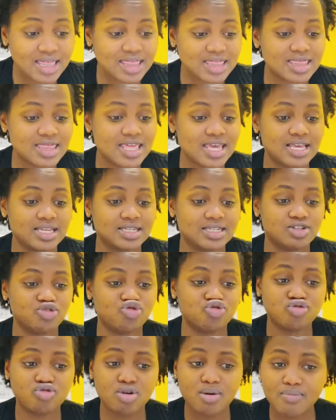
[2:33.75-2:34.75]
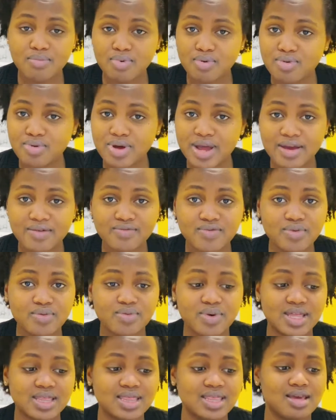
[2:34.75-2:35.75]
There's trouble
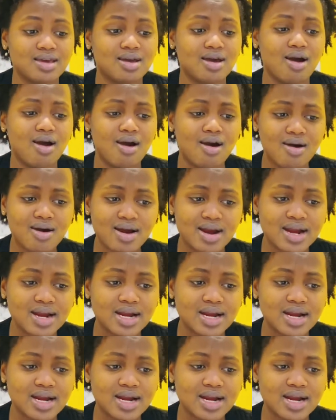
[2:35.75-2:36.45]
everywhere they are,